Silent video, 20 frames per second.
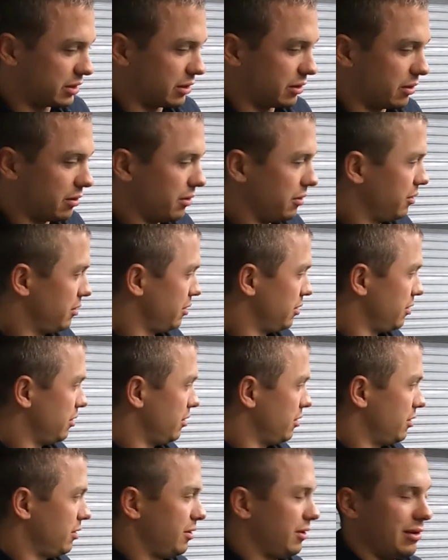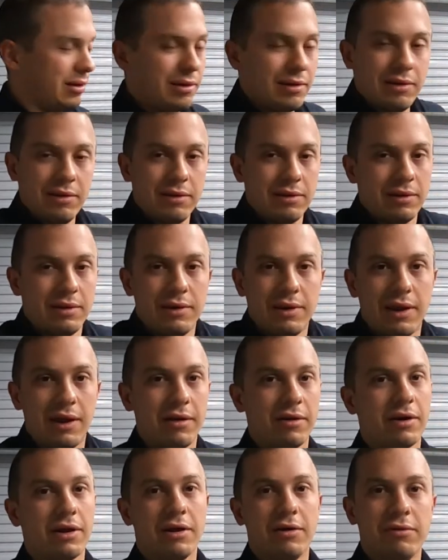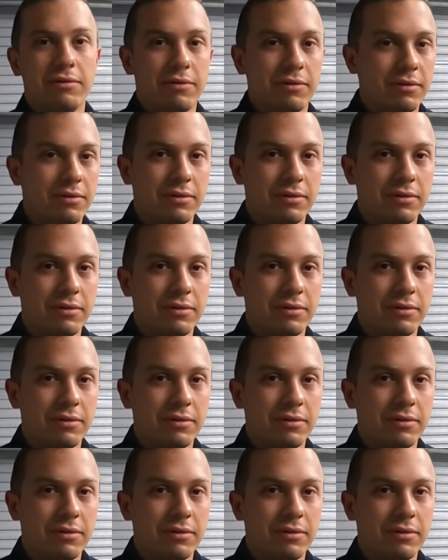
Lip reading: And I don't know.